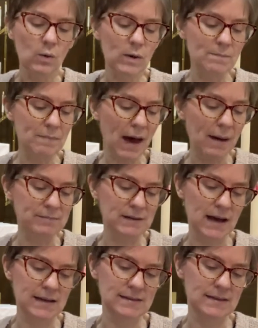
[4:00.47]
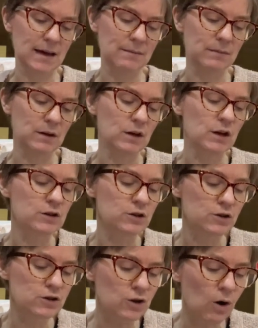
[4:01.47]
would baptize them to
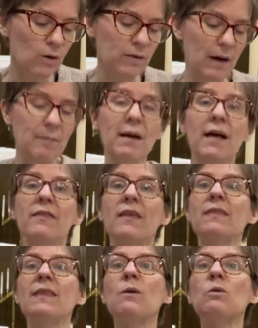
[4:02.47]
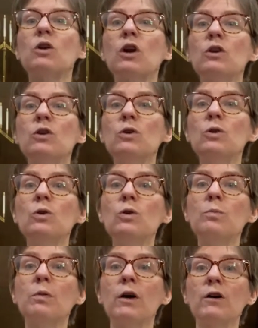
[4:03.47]
show them that they were a
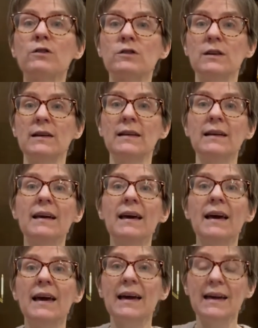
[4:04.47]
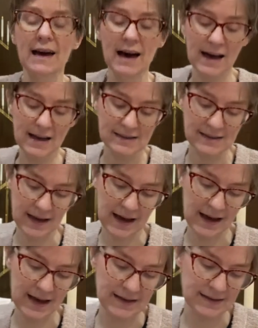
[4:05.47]
new person in God's
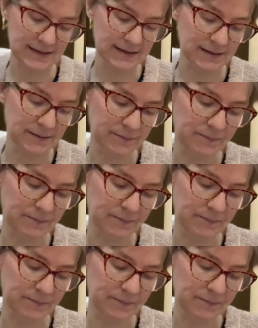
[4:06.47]
eyes.